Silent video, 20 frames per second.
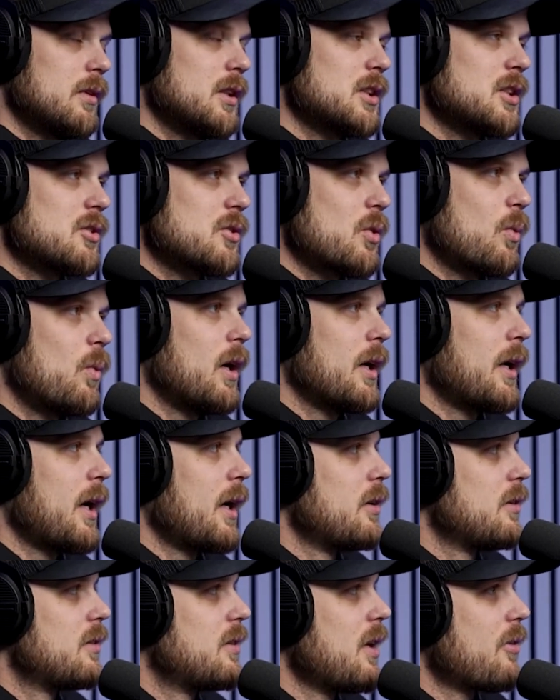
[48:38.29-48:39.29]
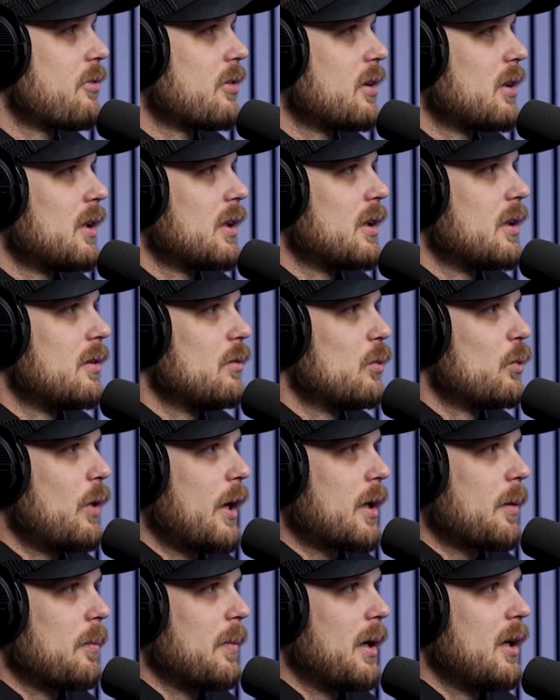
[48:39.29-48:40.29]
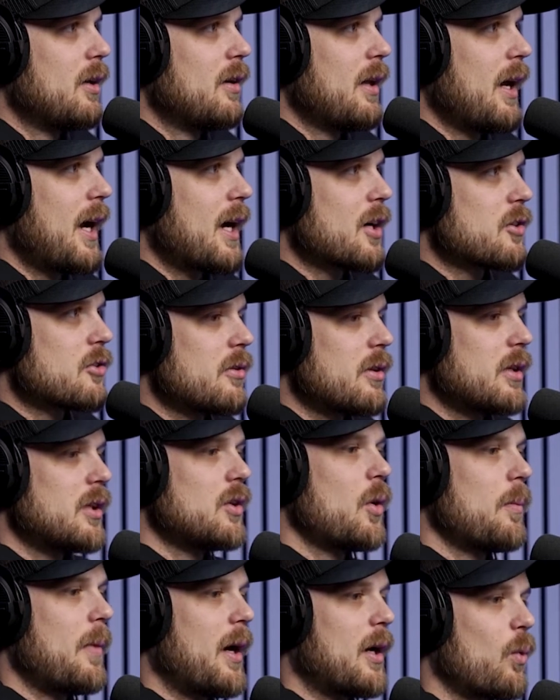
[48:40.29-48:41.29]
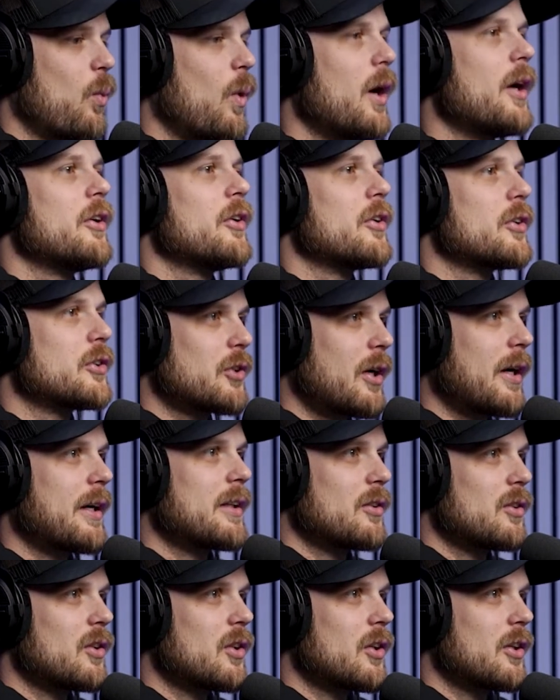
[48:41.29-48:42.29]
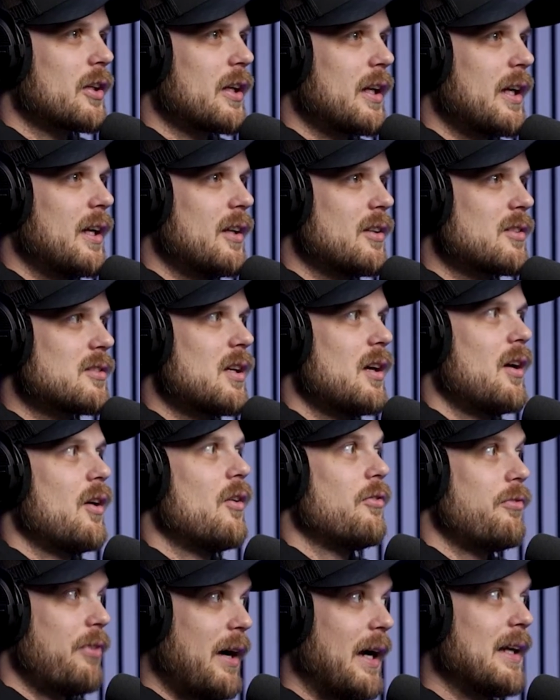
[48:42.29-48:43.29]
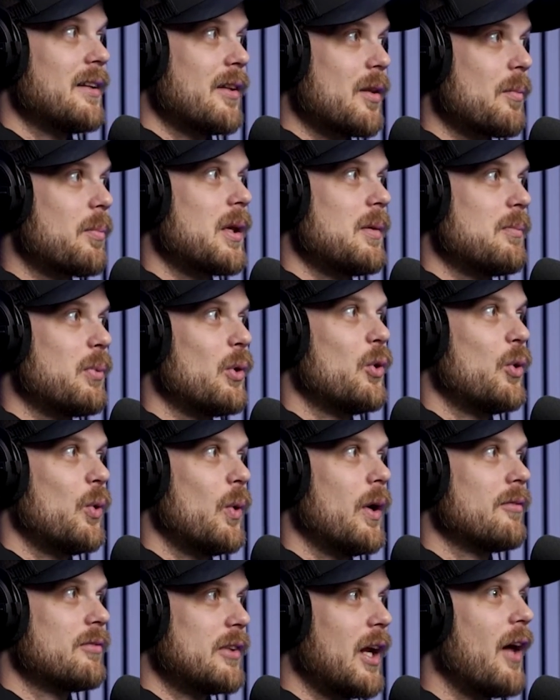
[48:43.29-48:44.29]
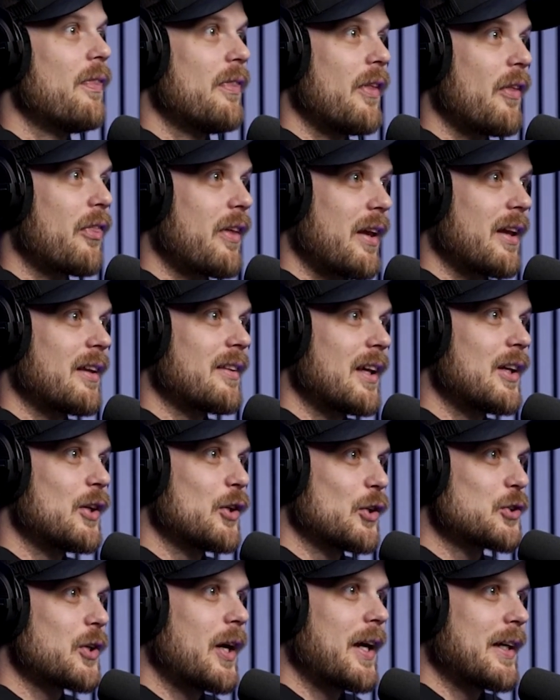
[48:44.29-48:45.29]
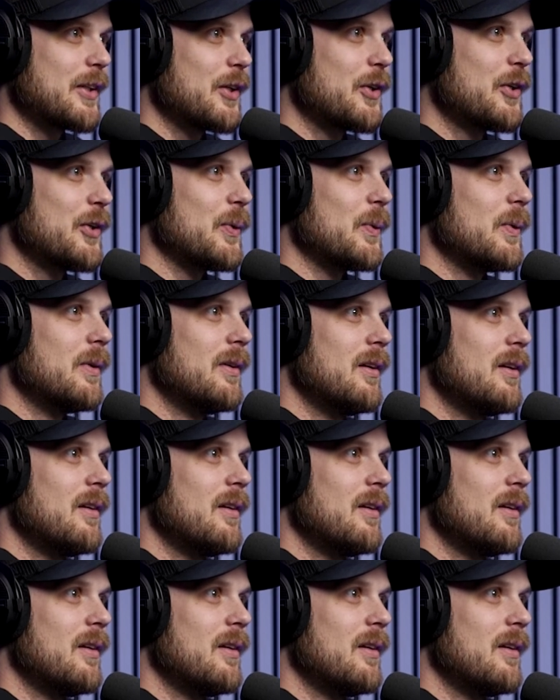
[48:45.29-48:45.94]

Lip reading: this is the one I definitely recommend actually, no matter what you're trying to learn, is find the people who have done the thing that you're trying to do.